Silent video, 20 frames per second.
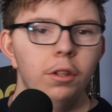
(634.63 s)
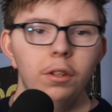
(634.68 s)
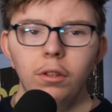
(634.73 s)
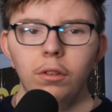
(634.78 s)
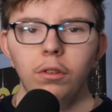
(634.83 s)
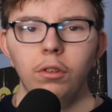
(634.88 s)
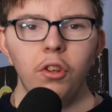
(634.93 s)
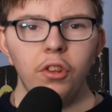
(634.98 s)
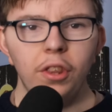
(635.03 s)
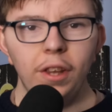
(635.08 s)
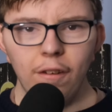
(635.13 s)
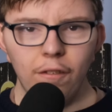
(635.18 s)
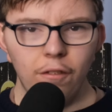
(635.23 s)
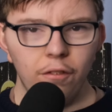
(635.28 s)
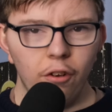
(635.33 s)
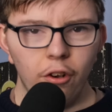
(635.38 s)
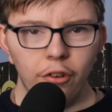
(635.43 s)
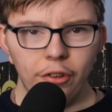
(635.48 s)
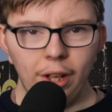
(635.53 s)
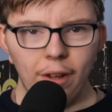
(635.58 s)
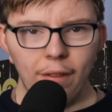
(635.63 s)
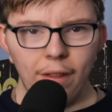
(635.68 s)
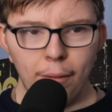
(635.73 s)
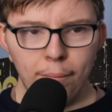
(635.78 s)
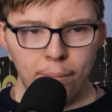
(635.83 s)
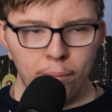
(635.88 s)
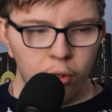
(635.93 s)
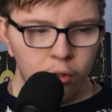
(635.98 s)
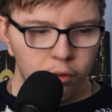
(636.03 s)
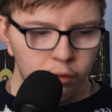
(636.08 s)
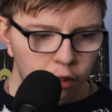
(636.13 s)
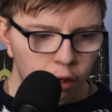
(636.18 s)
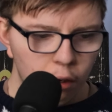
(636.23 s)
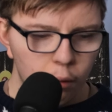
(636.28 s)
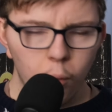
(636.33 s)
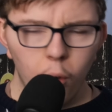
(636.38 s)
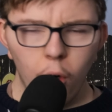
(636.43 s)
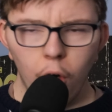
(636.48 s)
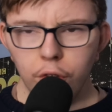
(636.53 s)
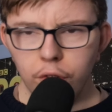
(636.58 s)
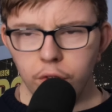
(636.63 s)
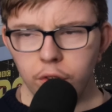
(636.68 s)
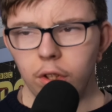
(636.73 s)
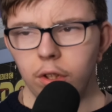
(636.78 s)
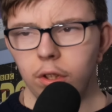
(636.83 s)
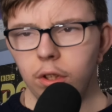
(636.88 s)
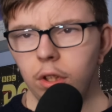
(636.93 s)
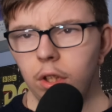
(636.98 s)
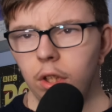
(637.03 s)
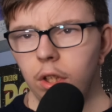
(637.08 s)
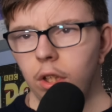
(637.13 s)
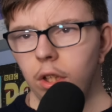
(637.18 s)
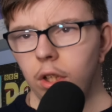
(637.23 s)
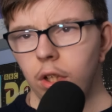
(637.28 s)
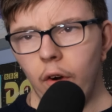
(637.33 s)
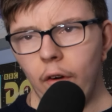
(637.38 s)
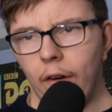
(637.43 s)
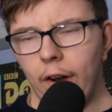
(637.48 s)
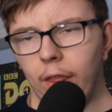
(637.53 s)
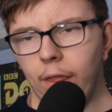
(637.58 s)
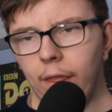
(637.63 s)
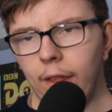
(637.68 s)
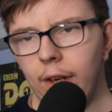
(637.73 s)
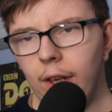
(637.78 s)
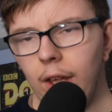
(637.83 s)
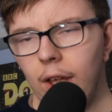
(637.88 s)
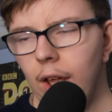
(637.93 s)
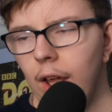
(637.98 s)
Nothing ever falls out of that boat. No water or anything.